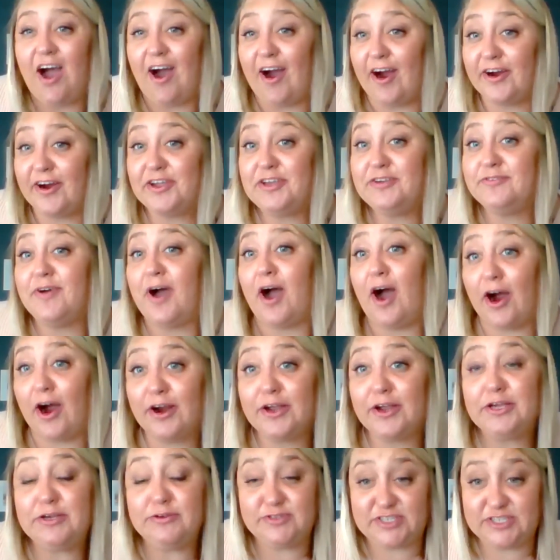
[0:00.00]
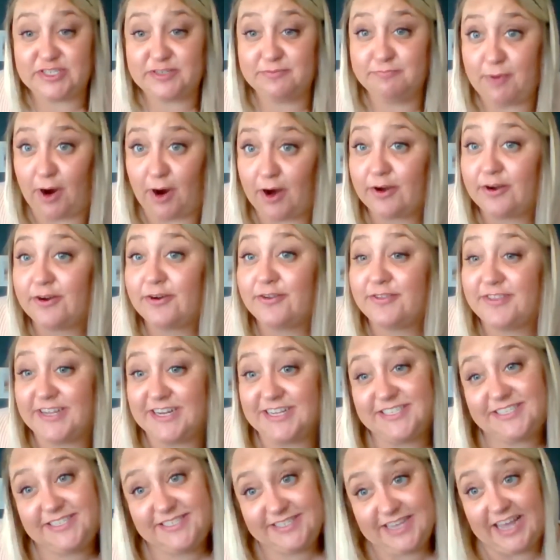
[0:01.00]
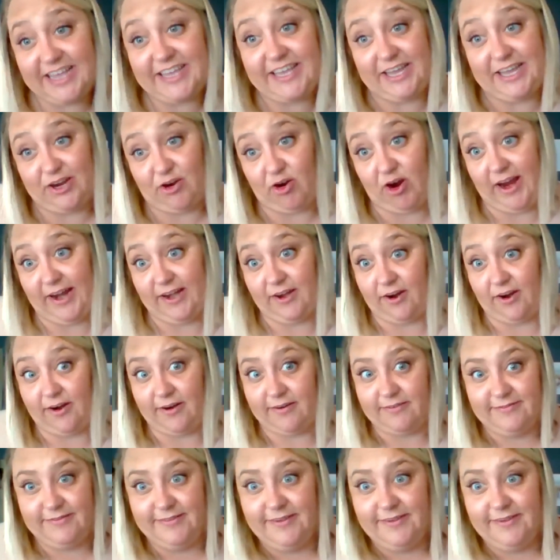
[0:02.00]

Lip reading: are you smarter than a second grader?